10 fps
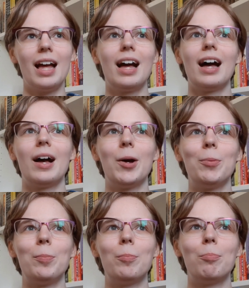
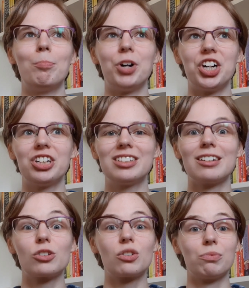But
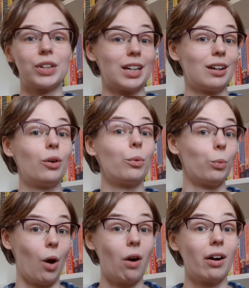there's something
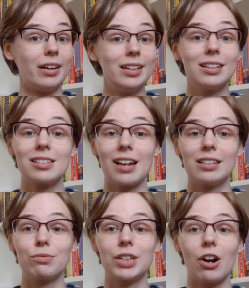wrong inside
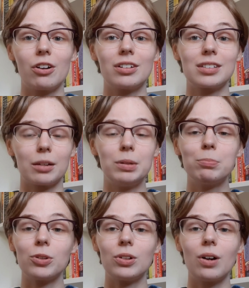the VR. Like,
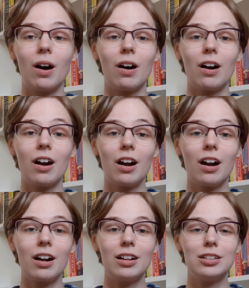people
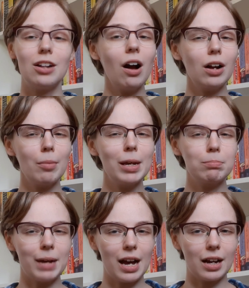are not
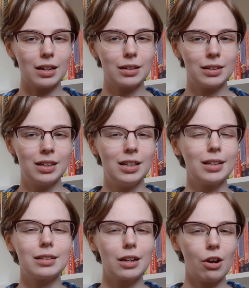coming back.
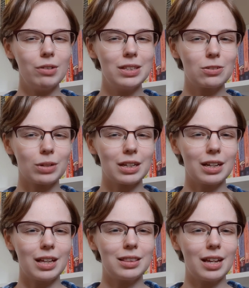They go into
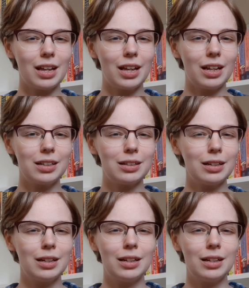it, and then